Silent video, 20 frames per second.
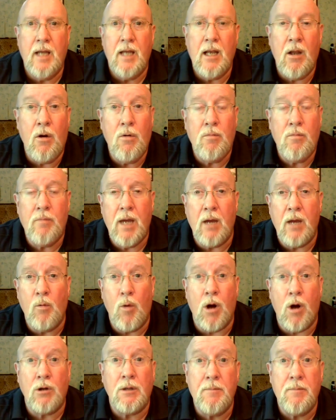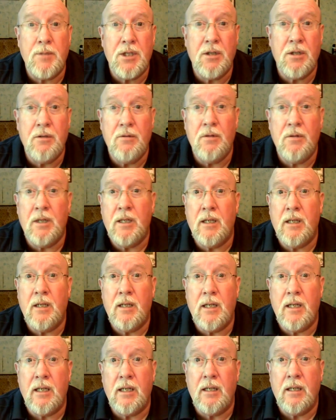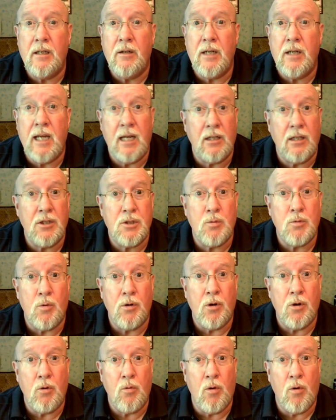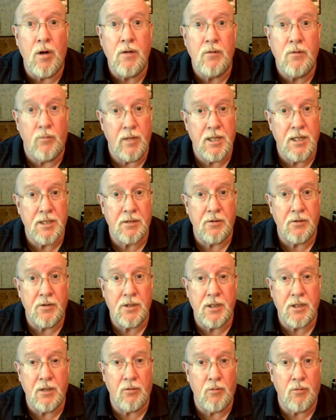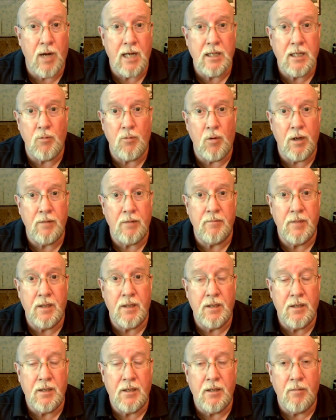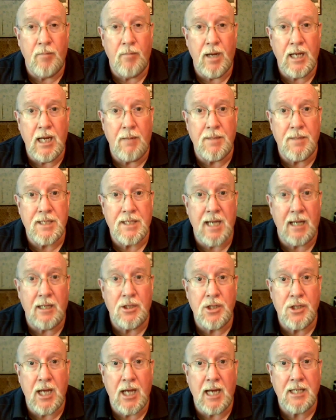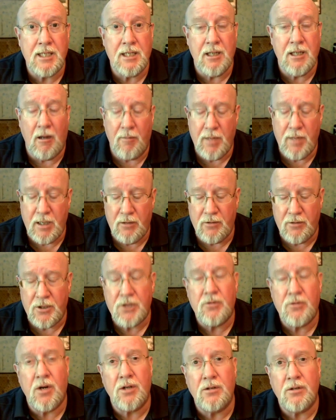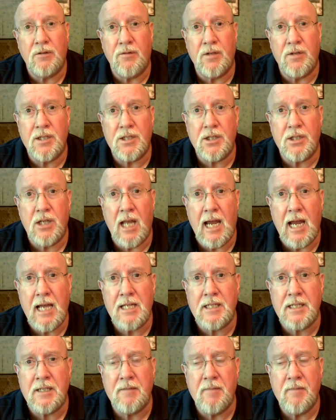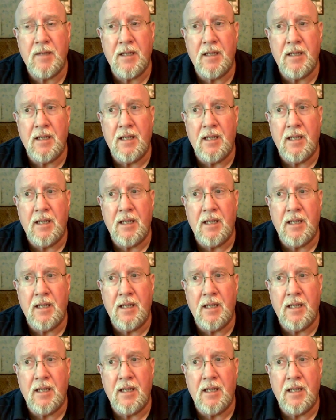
Hello and welcome to English 101 Research and Writing 1. My name is Alan Jackson. I'll be your instructor for this class.